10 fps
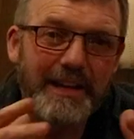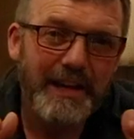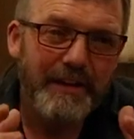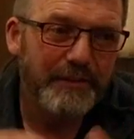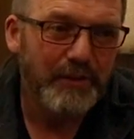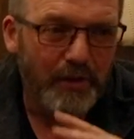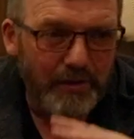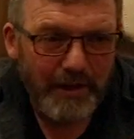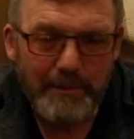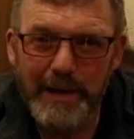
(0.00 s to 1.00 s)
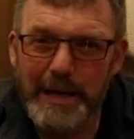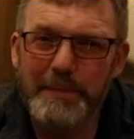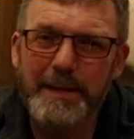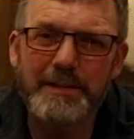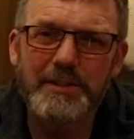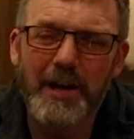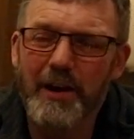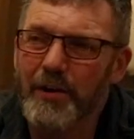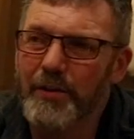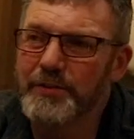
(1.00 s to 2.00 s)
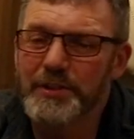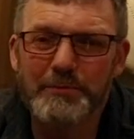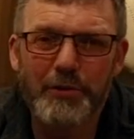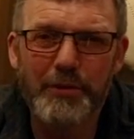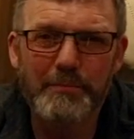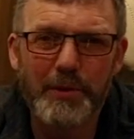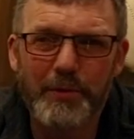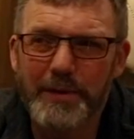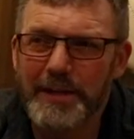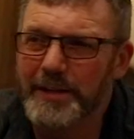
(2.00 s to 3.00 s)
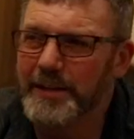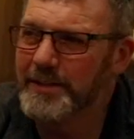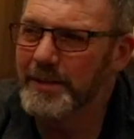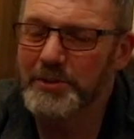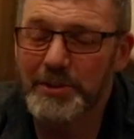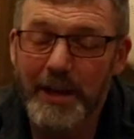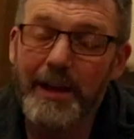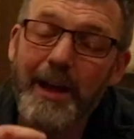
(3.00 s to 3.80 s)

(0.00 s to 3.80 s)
If not, I may be at a tarn tomorrow morning, and I just